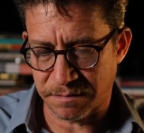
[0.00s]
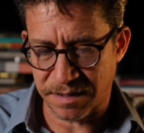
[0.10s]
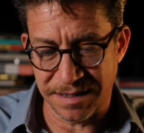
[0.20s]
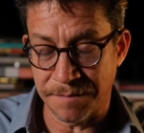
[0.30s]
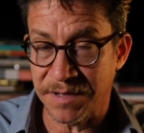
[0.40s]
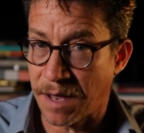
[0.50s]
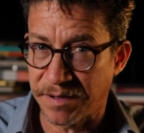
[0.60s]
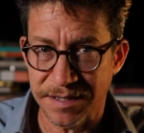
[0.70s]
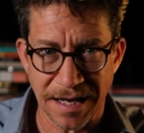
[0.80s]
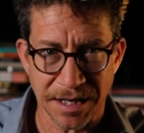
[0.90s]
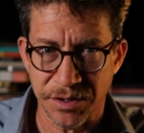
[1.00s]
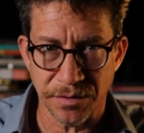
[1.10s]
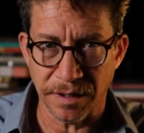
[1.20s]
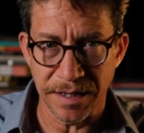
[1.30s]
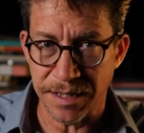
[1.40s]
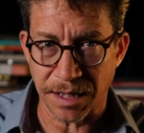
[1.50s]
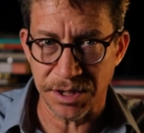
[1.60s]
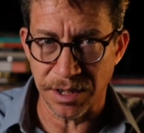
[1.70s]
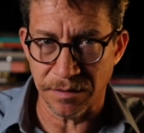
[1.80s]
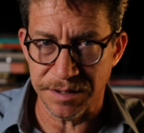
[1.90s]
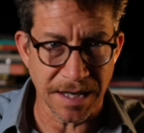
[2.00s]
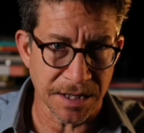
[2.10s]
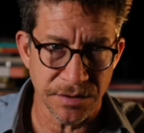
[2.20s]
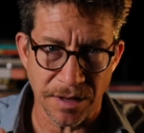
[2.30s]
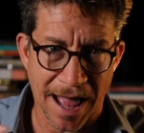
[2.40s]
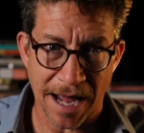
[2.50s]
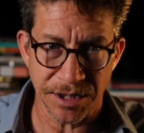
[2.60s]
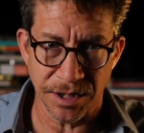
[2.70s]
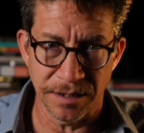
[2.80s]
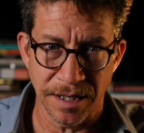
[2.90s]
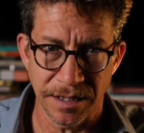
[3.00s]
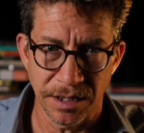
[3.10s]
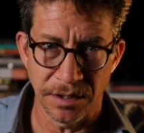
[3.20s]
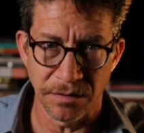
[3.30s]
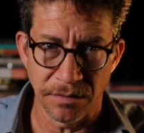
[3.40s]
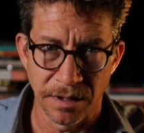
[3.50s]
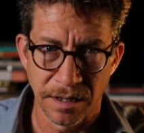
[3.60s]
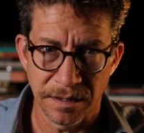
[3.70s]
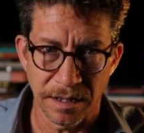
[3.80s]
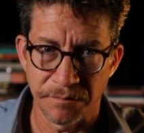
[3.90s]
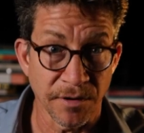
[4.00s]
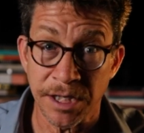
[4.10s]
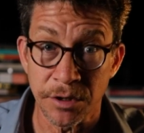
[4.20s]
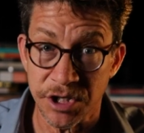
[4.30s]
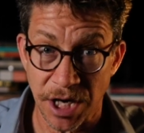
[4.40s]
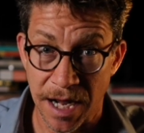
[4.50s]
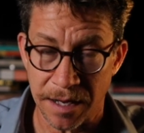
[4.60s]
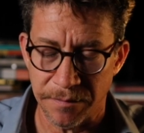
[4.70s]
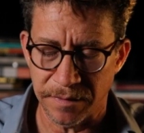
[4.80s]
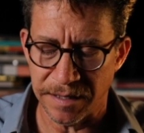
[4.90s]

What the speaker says: some type of sexual addiction or sexual action that bring you shame,